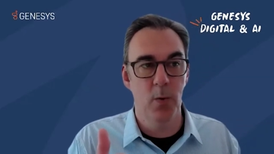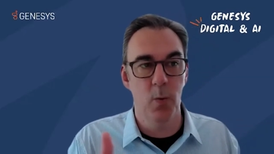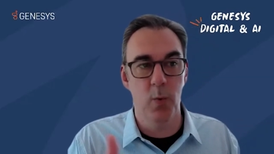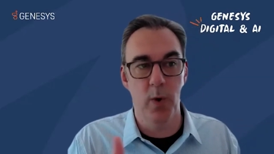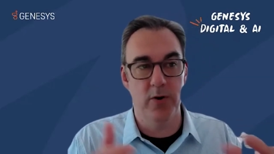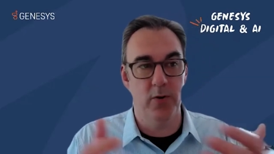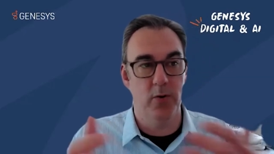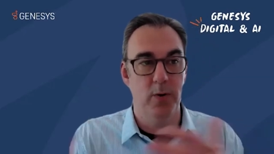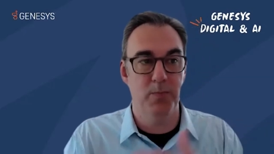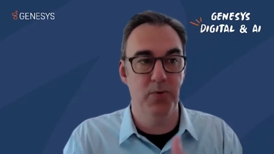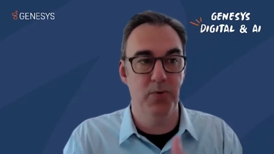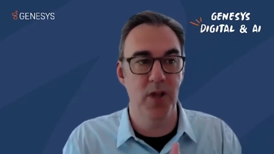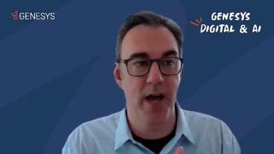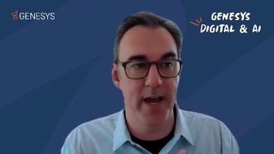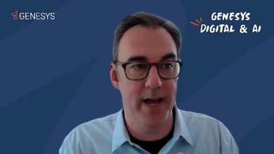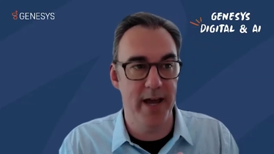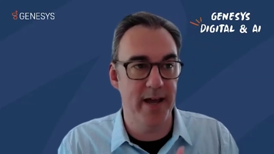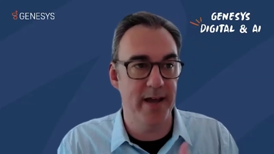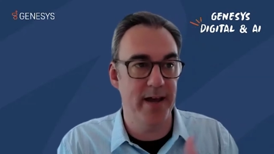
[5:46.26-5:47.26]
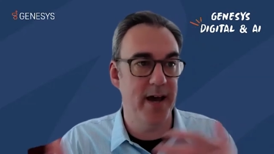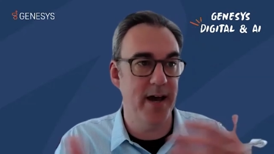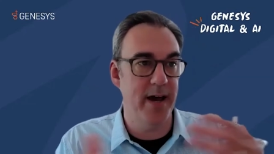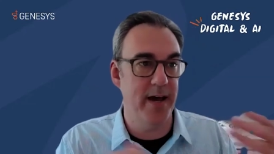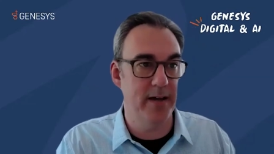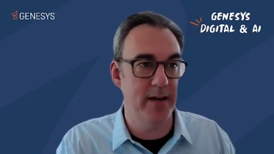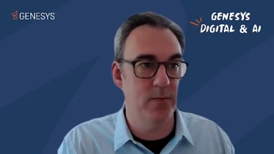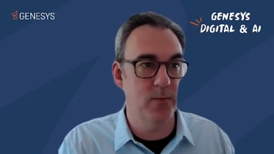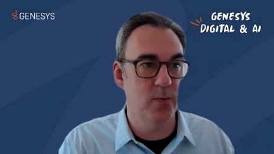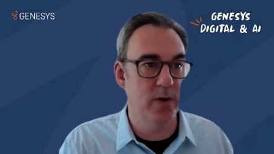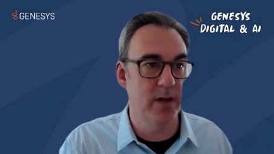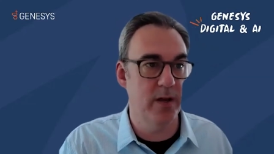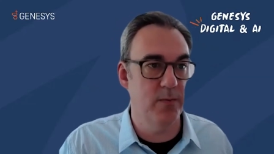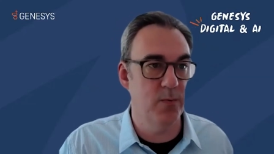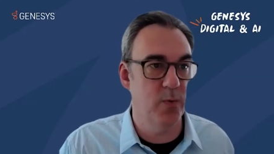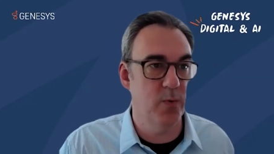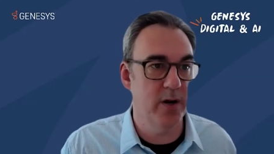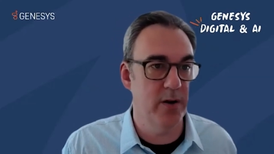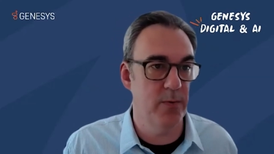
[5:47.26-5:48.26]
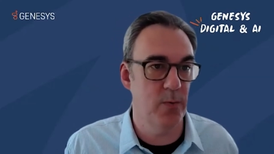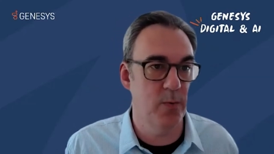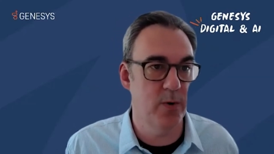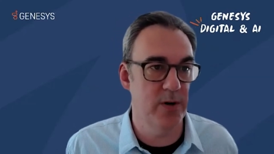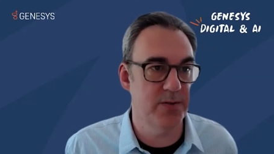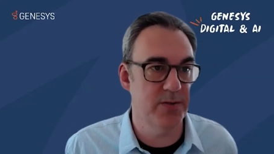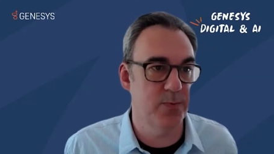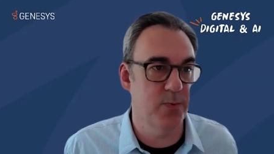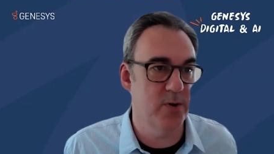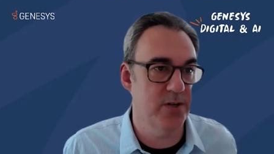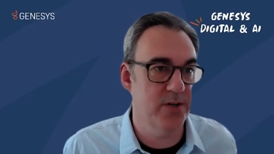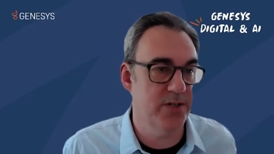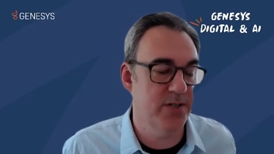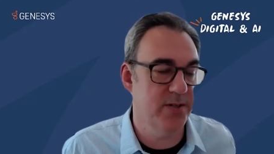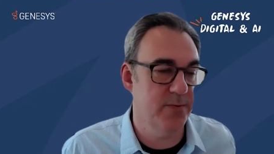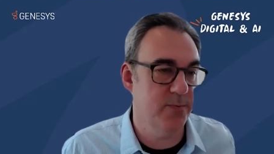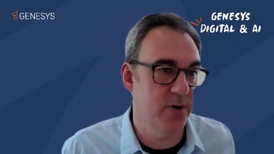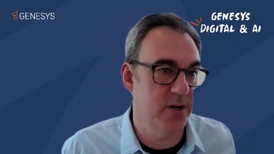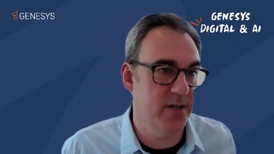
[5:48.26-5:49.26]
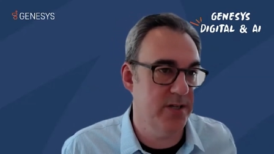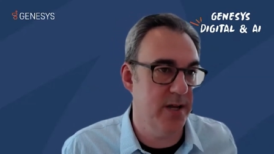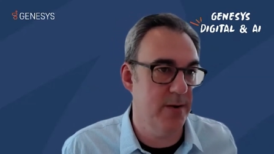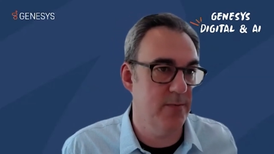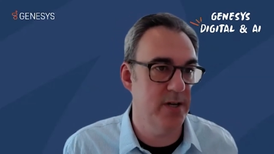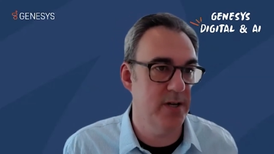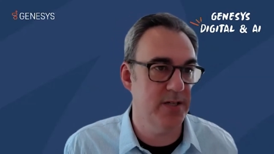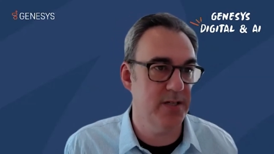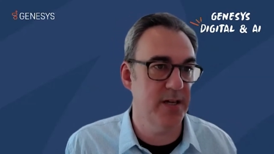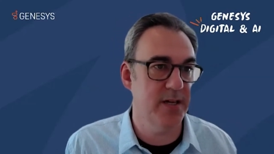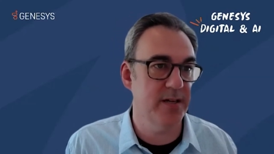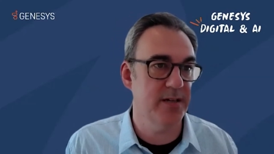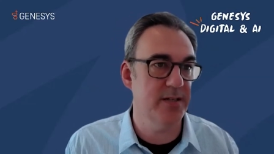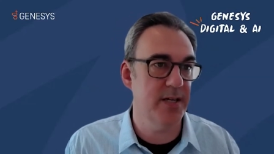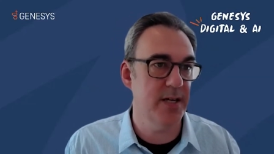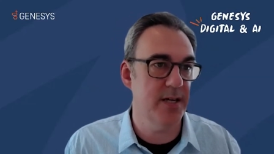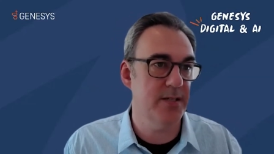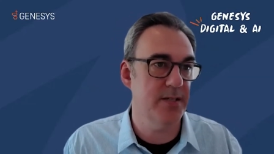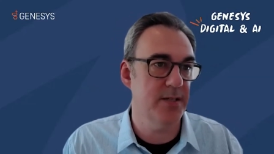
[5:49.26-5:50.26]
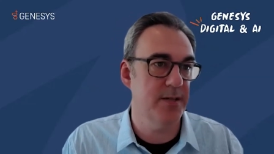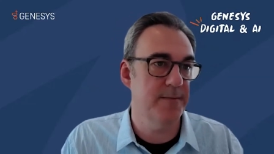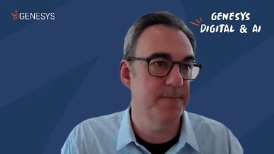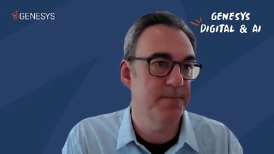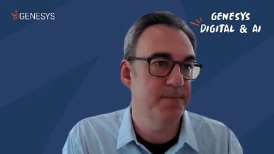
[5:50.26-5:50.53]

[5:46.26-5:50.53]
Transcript: where to apply AI and where does that risk exist?